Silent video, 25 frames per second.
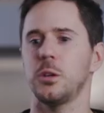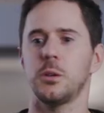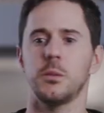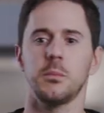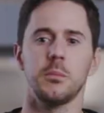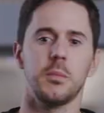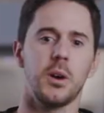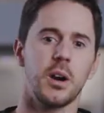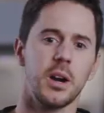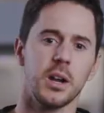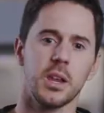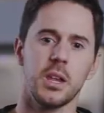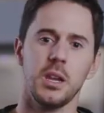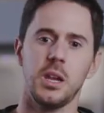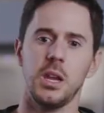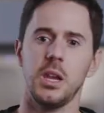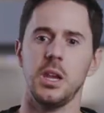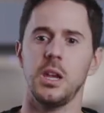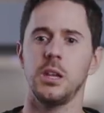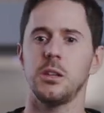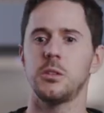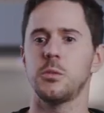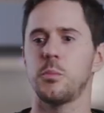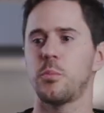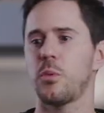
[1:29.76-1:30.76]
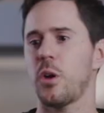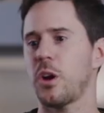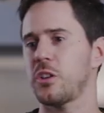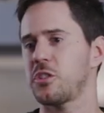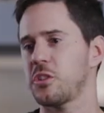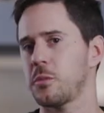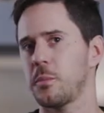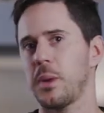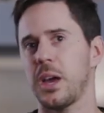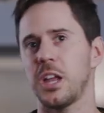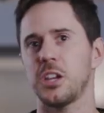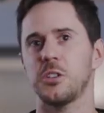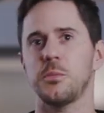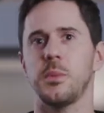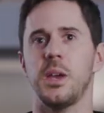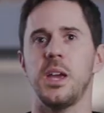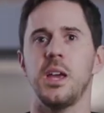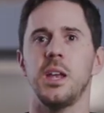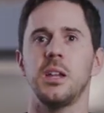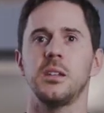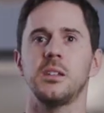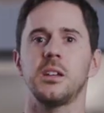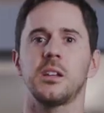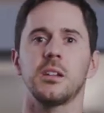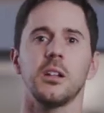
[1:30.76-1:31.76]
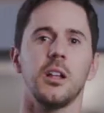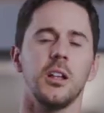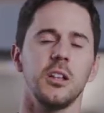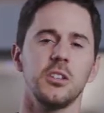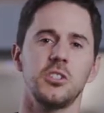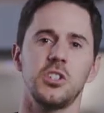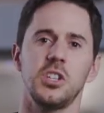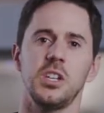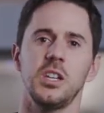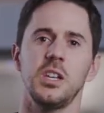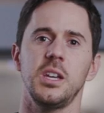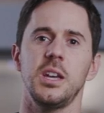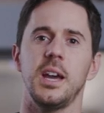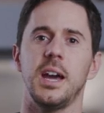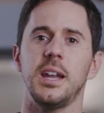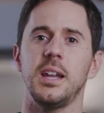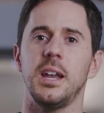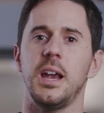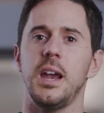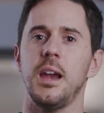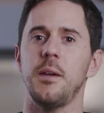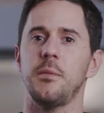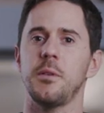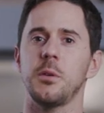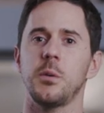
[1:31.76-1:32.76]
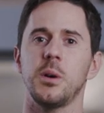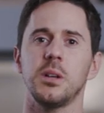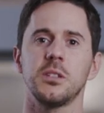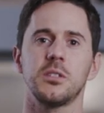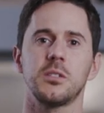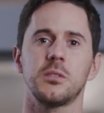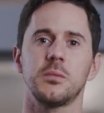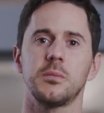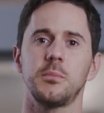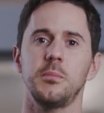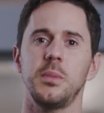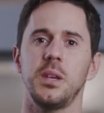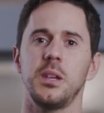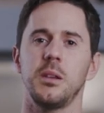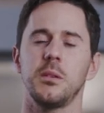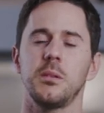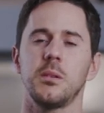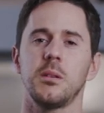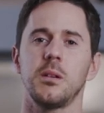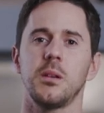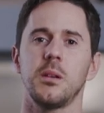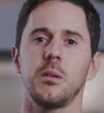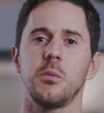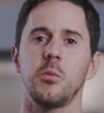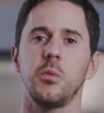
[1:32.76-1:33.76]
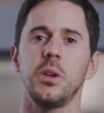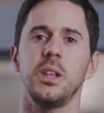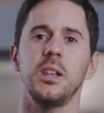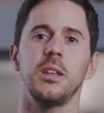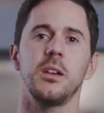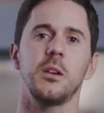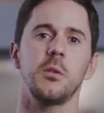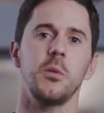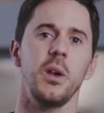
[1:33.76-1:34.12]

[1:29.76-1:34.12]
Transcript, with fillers: you know marketing to project management, technology, and everyone's been really